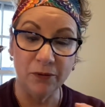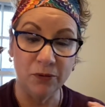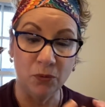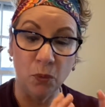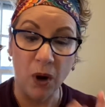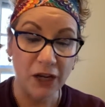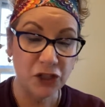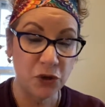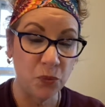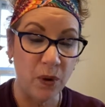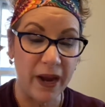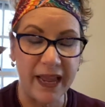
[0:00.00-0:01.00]
wash
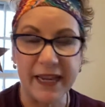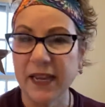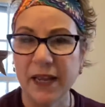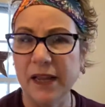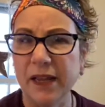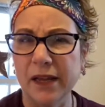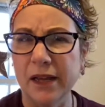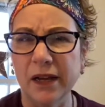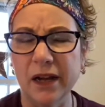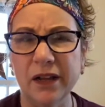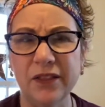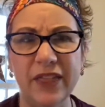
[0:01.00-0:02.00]
away
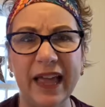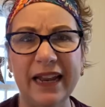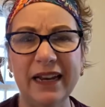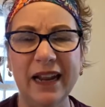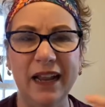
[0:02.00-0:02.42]
that